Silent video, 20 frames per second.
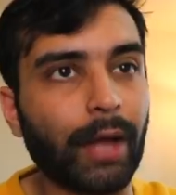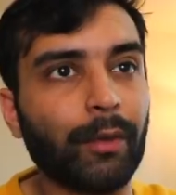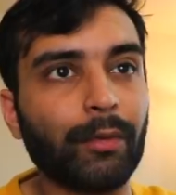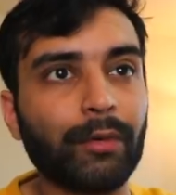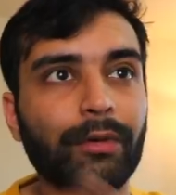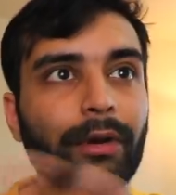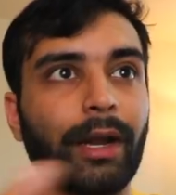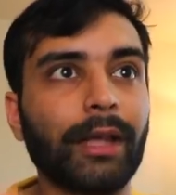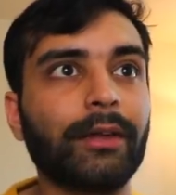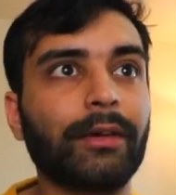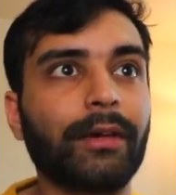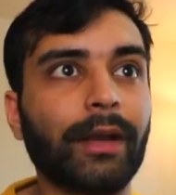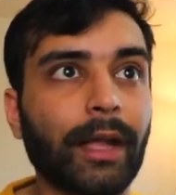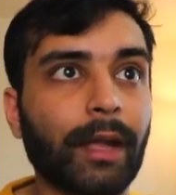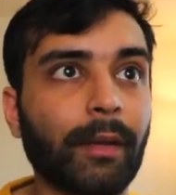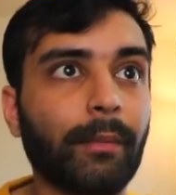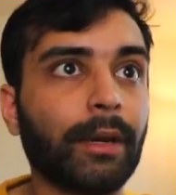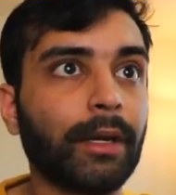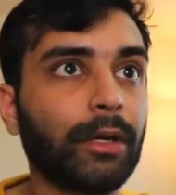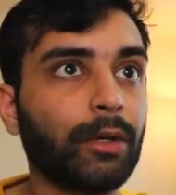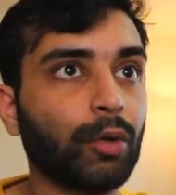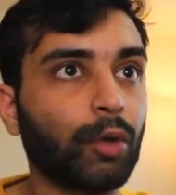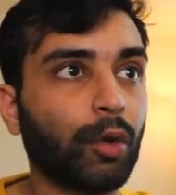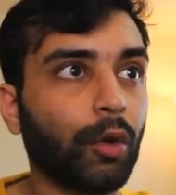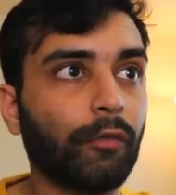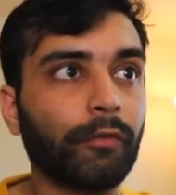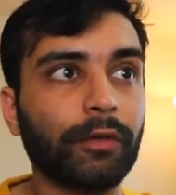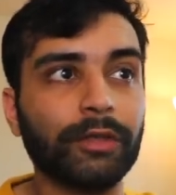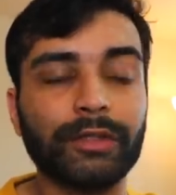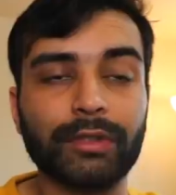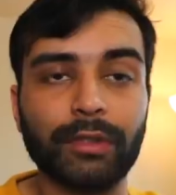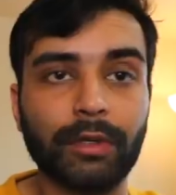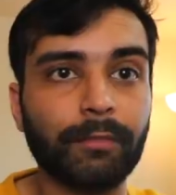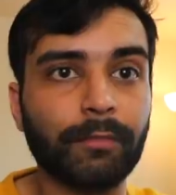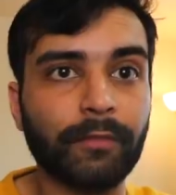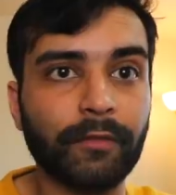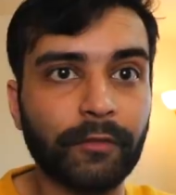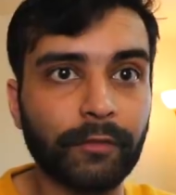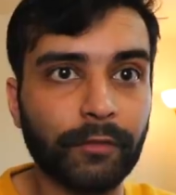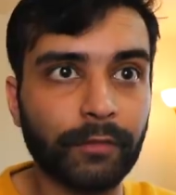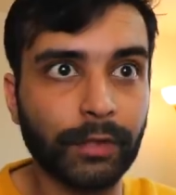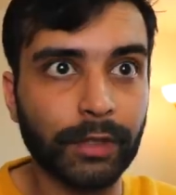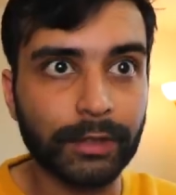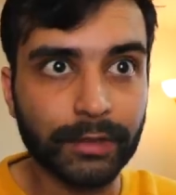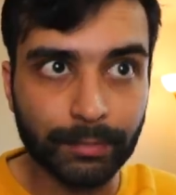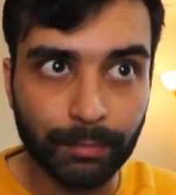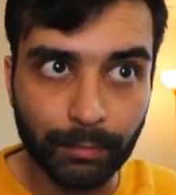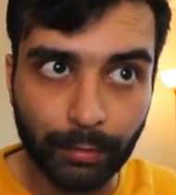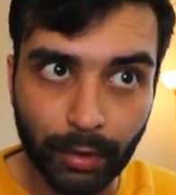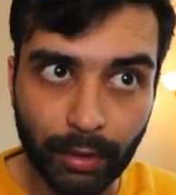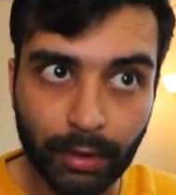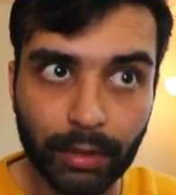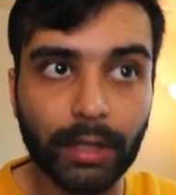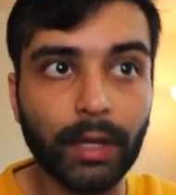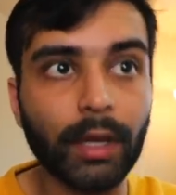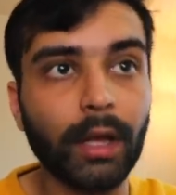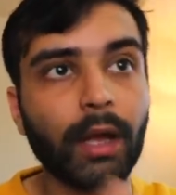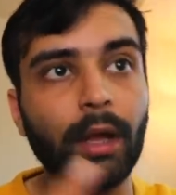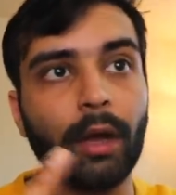I would rather recommend to go for Surface Book